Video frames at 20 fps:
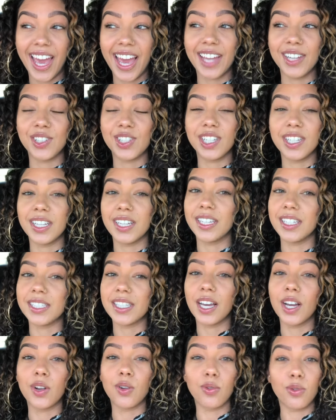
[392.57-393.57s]
and she
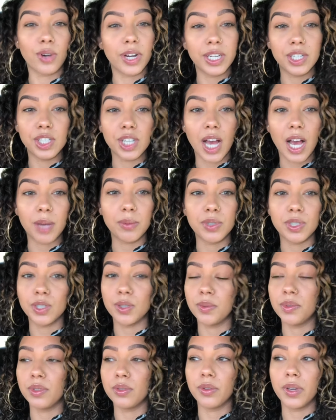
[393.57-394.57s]
does a great job.
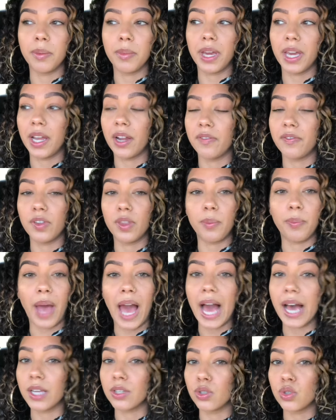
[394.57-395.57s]
She's been doing my hair for the
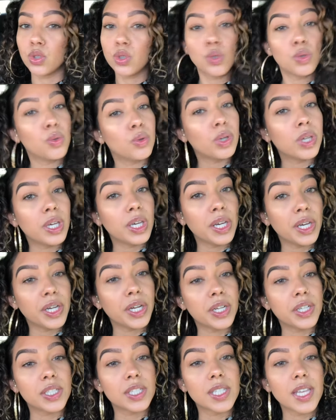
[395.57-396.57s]
past two
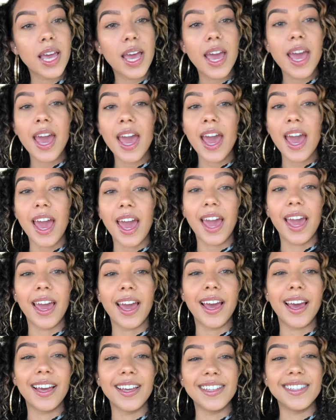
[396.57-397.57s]
years,
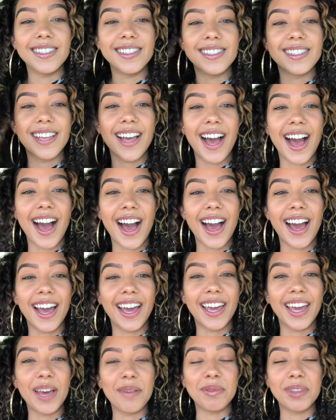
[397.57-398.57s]
and
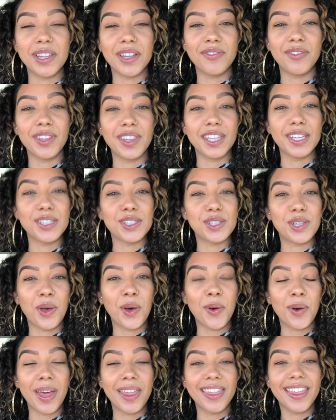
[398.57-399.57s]
I am in love with it.
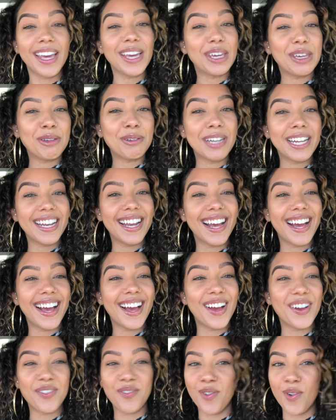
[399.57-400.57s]
So thank you,
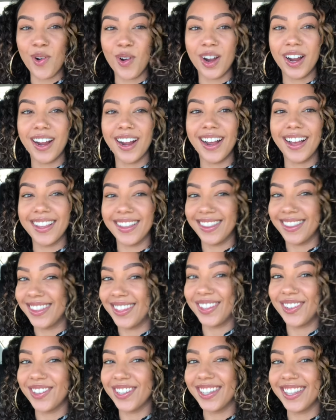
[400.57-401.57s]
Nina, for
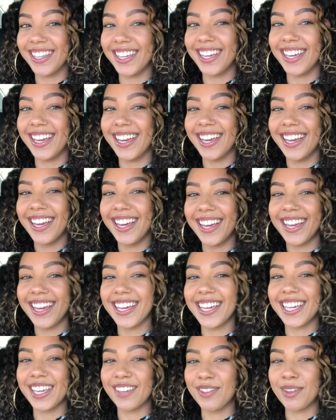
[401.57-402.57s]
literally
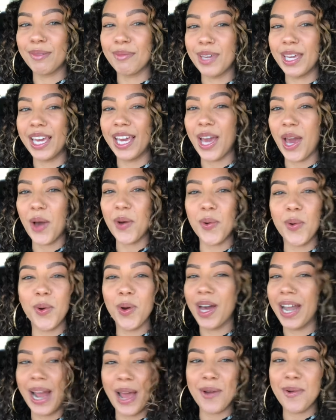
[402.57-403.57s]
giving me
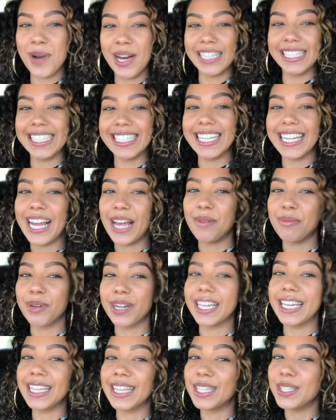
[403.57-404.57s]
what I wanted and
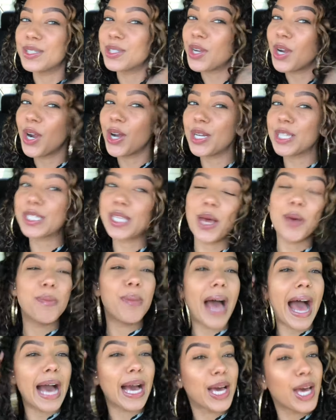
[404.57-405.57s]
bringing these curls
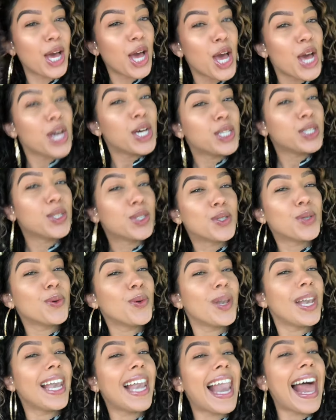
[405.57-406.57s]
back
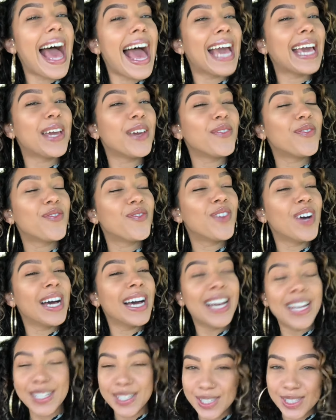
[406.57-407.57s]
to life.
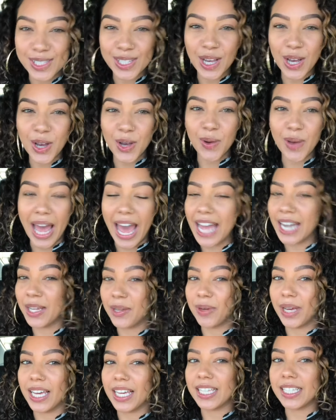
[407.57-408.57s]
So
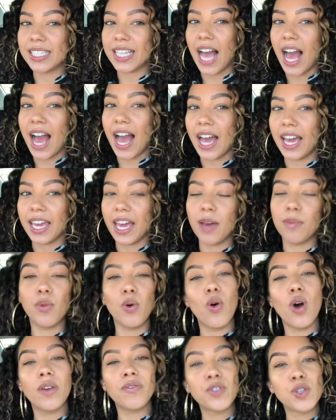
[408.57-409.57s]
anyways, I am
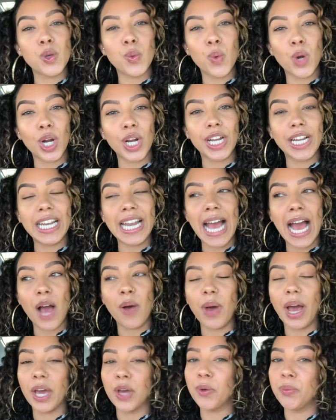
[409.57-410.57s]
off to work
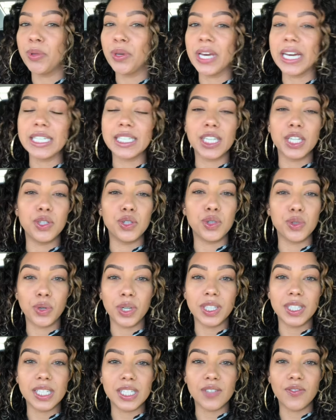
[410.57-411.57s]
now. I hope you guys
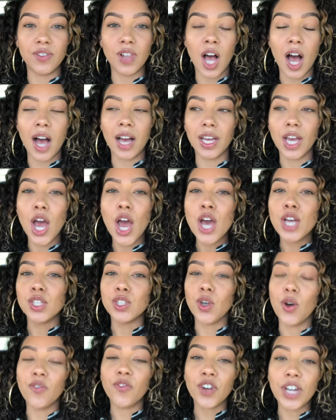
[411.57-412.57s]
enjoyed this vlog.
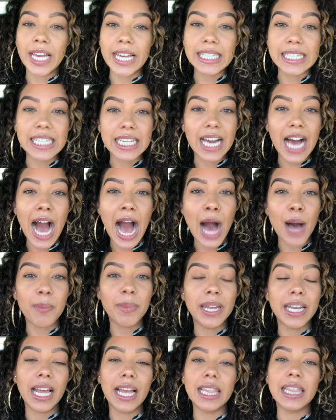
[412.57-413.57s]
Don't forget to
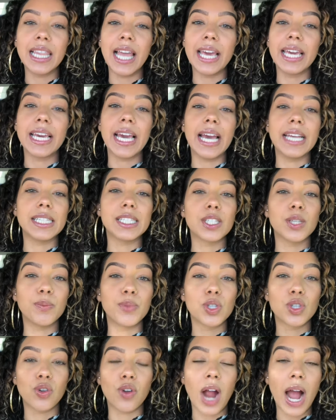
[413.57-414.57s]
comment, like, and
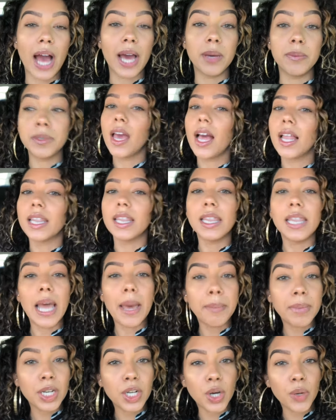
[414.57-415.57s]
subscribe.
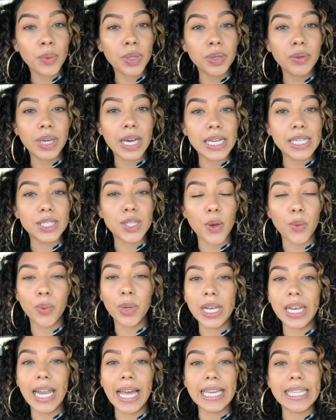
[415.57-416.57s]
Let me know what you guys
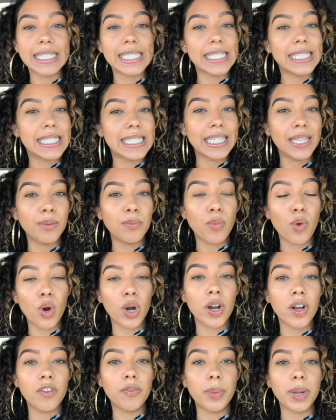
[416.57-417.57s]
would like to see
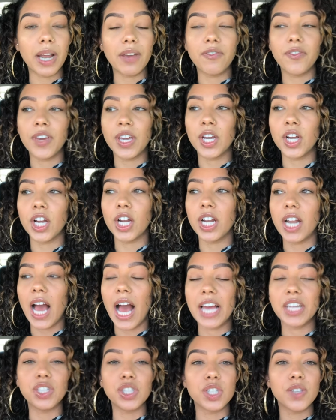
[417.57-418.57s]
more of, but I figured
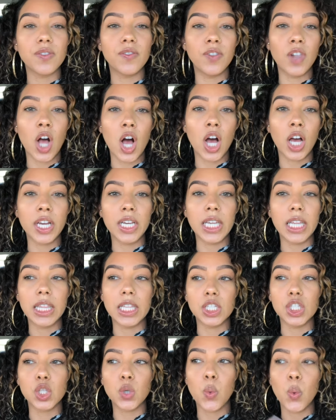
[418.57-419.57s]
I just vlog
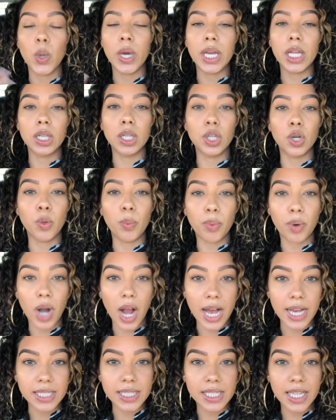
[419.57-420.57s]
this quick little
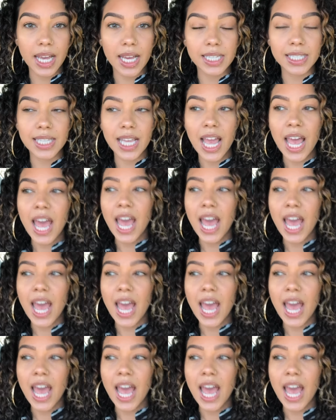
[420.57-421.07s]
process,